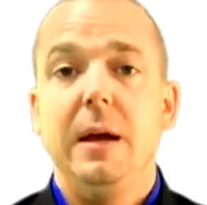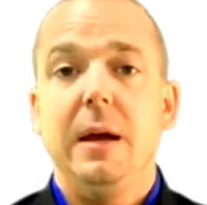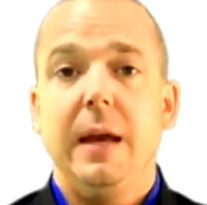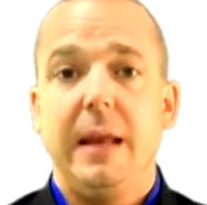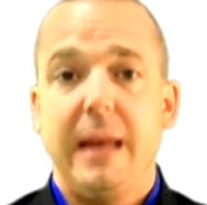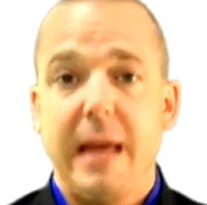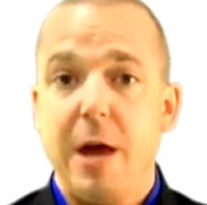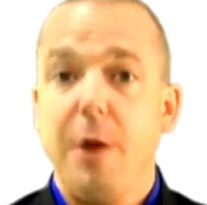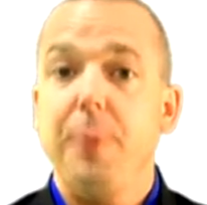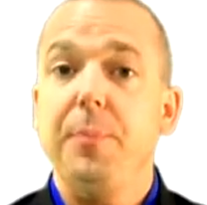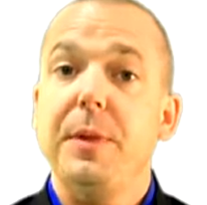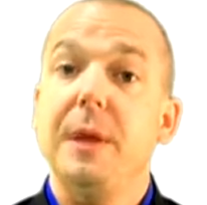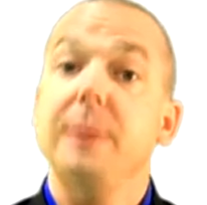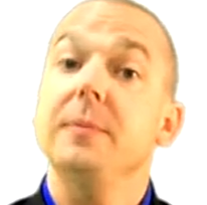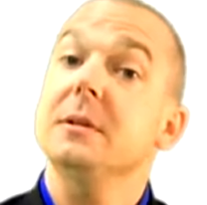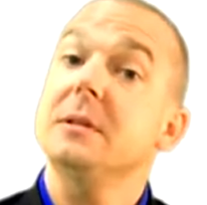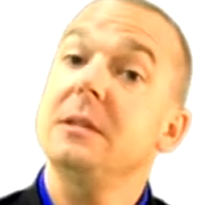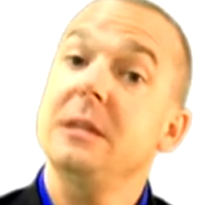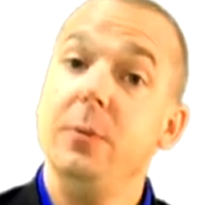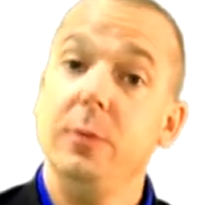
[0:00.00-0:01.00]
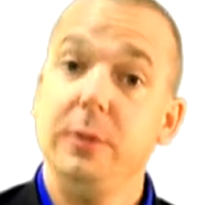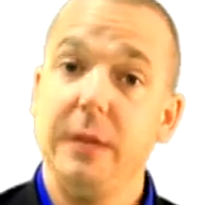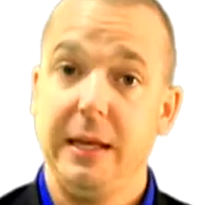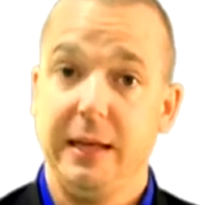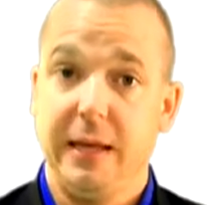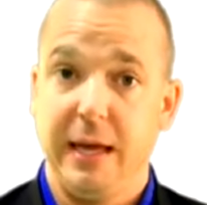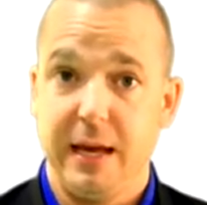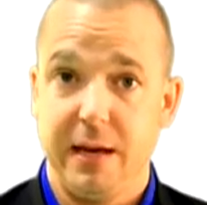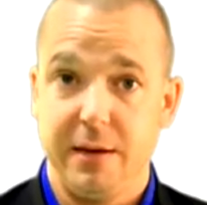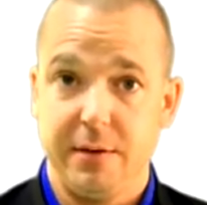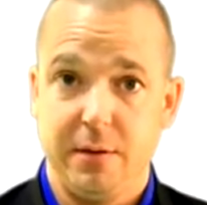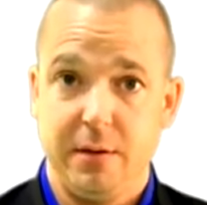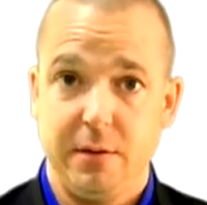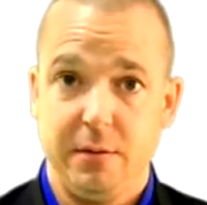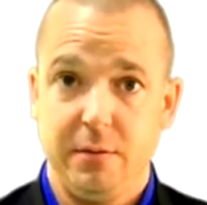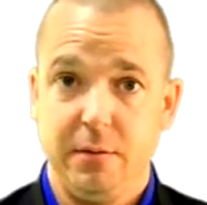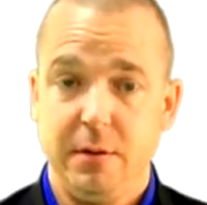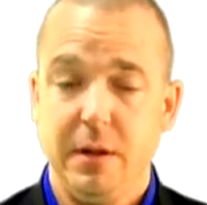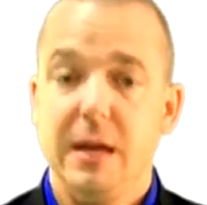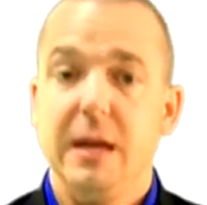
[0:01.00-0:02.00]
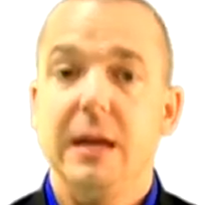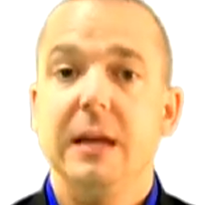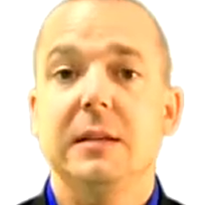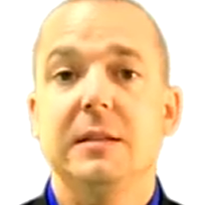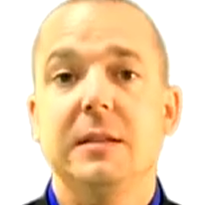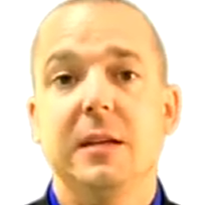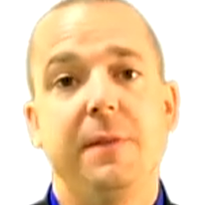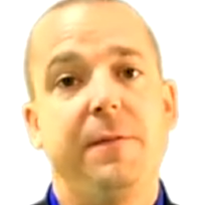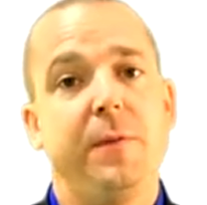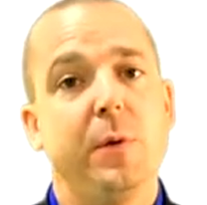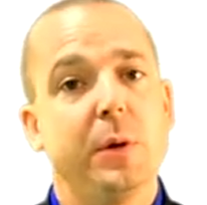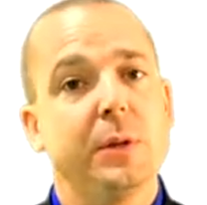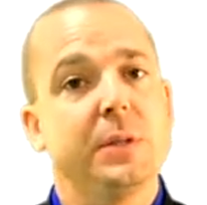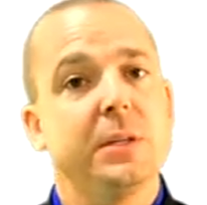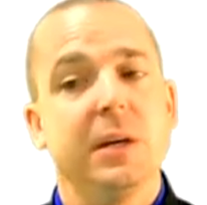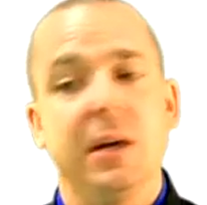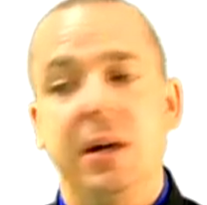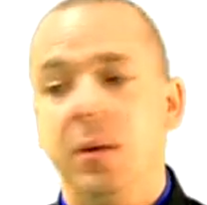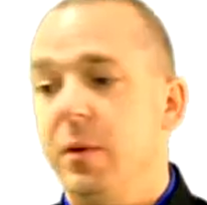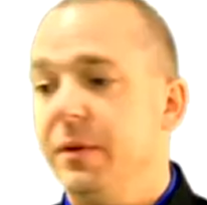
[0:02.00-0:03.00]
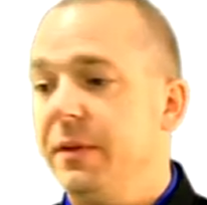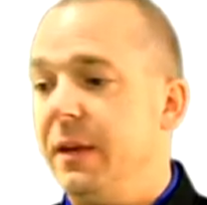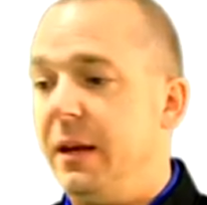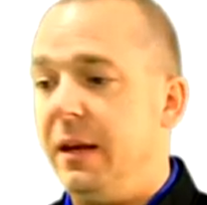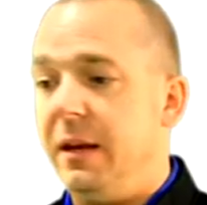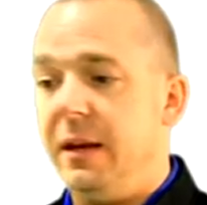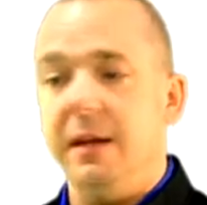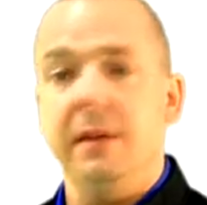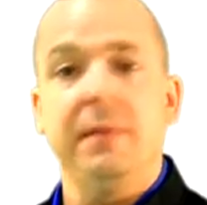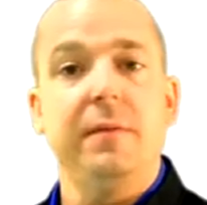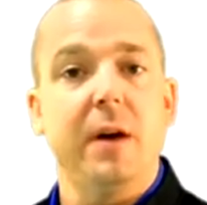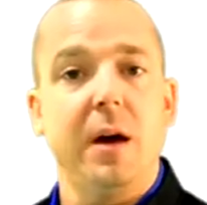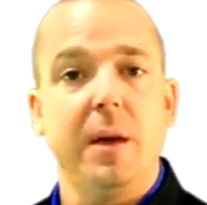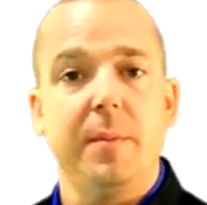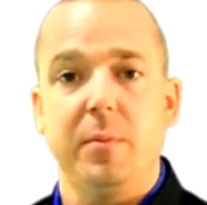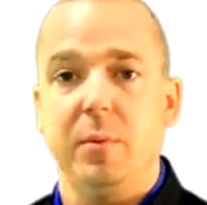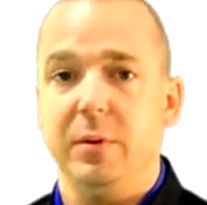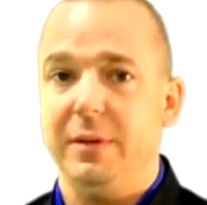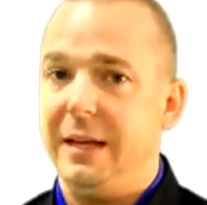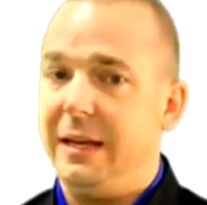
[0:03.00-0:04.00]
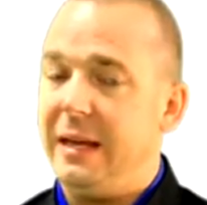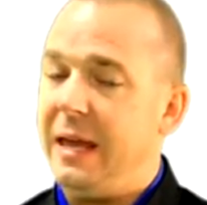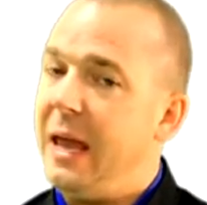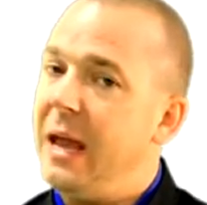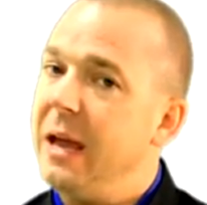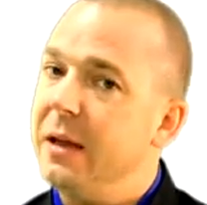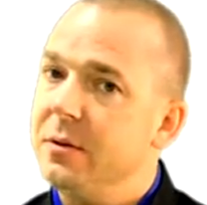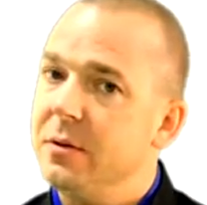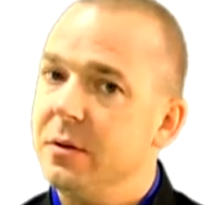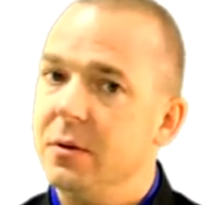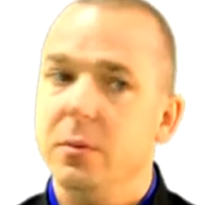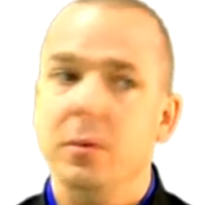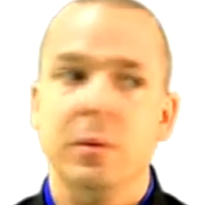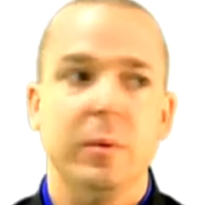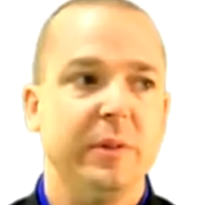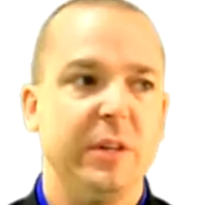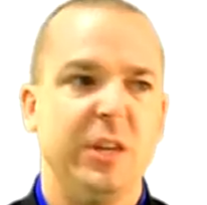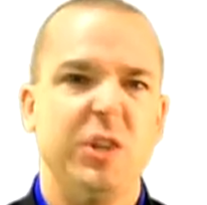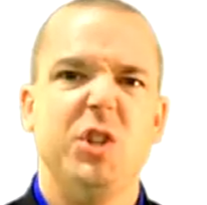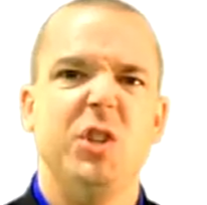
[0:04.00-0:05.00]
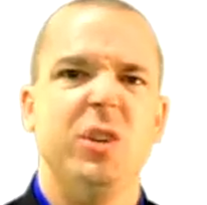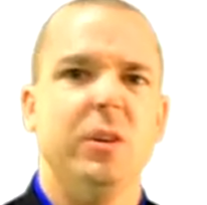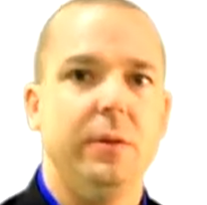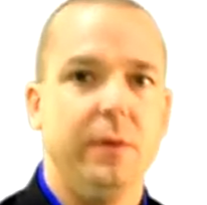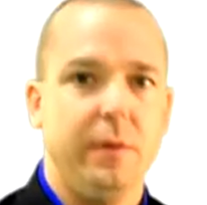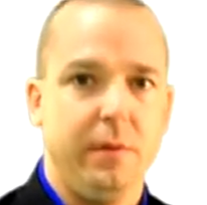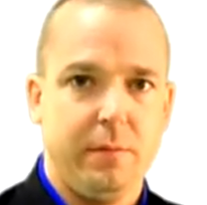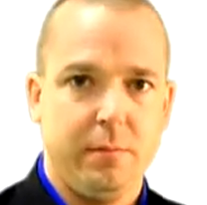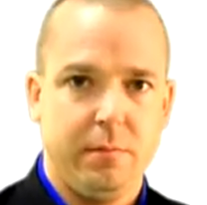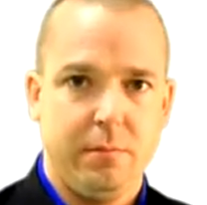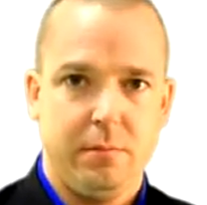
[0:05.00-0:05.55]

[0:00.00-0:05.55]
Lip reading: and help them to see what they can do instead of focusing on what they need to give up, what they can't do, or what they should do.